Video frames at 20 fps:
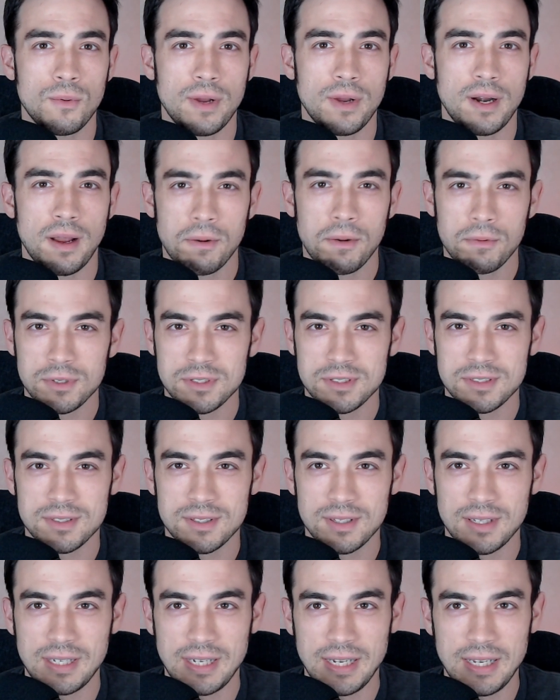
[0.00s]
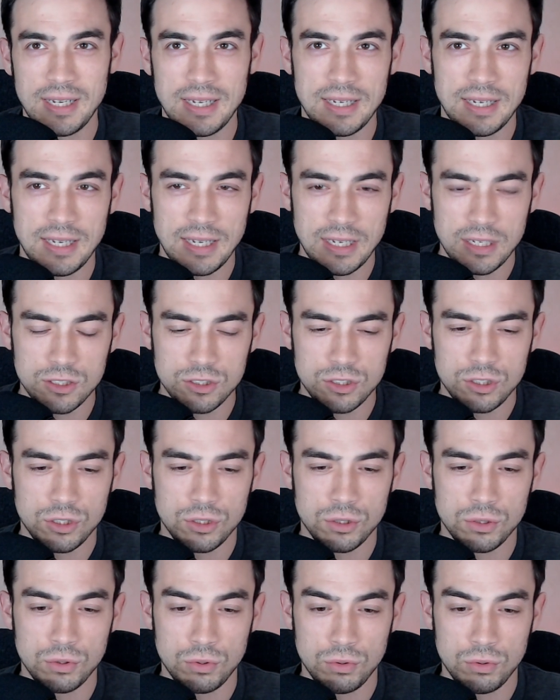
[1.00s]
when I was getting
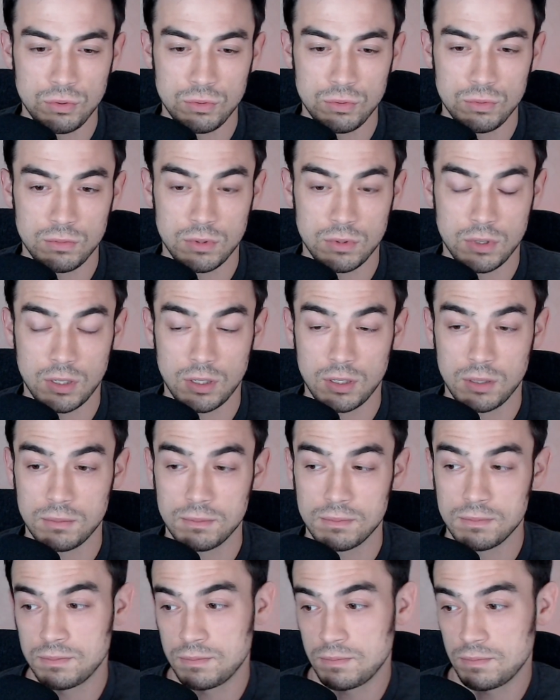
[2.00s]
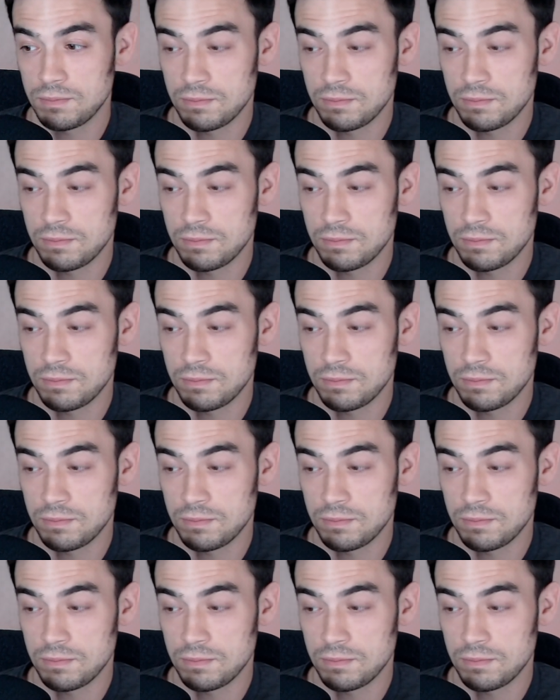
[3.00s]
into um,